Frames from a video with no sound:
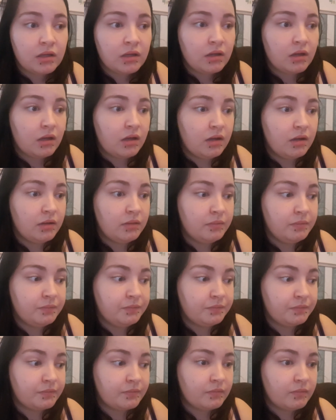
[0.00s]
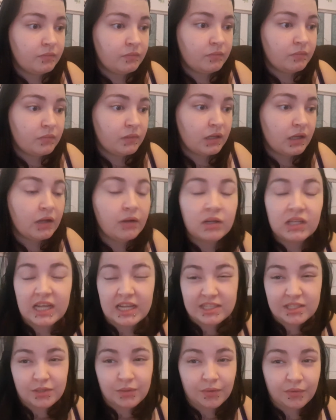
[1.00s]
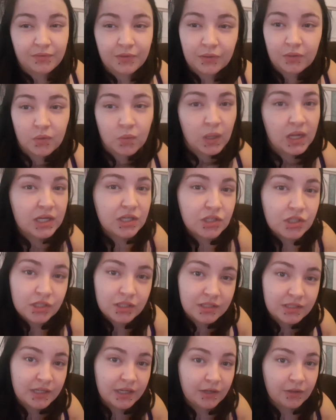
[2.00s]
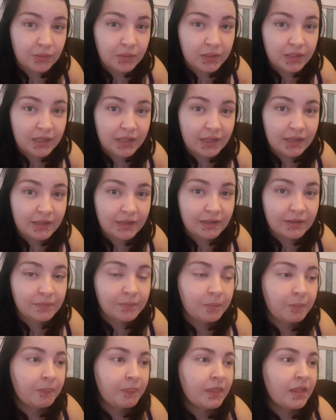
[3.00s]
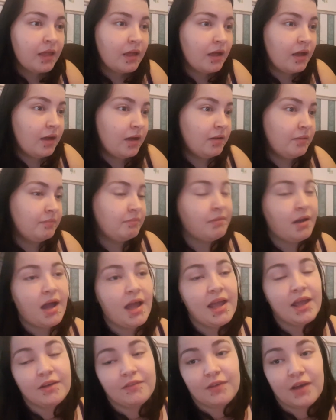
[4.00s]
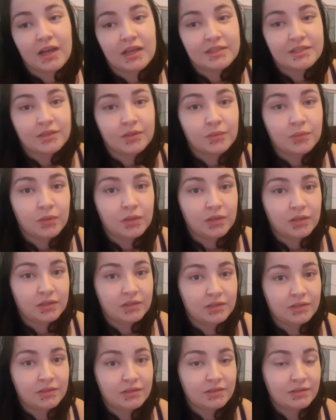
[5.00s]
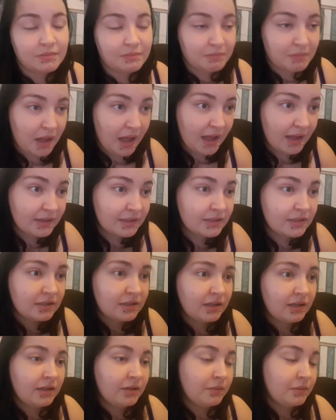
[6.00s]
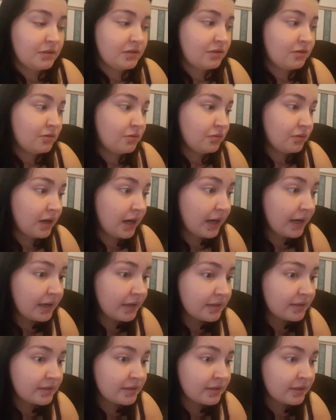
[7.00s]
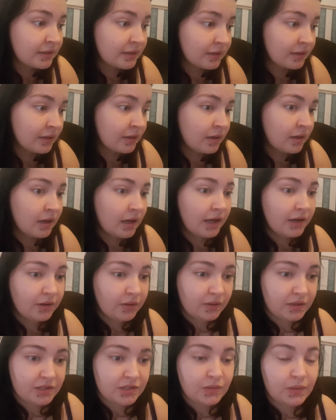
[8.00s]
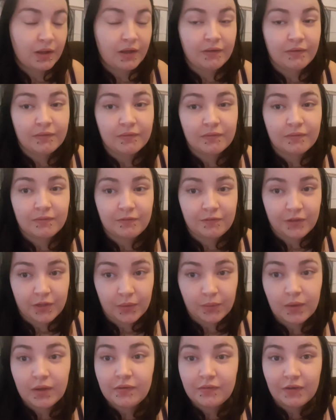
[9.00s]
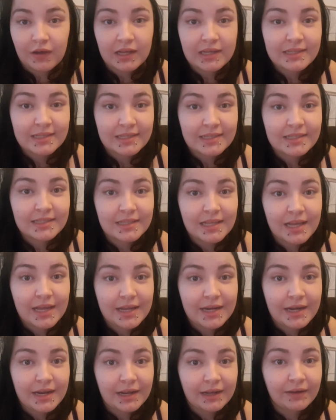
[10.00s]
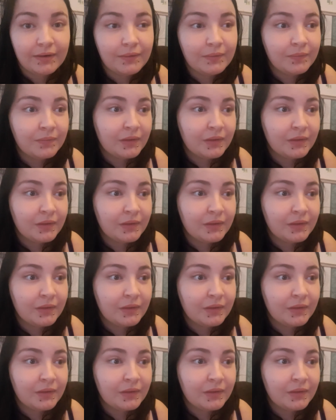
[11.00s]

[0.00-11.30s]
It will ask you a few questions here and there. My advisor was Matt. He was great. I know there's quite a few advisors there now,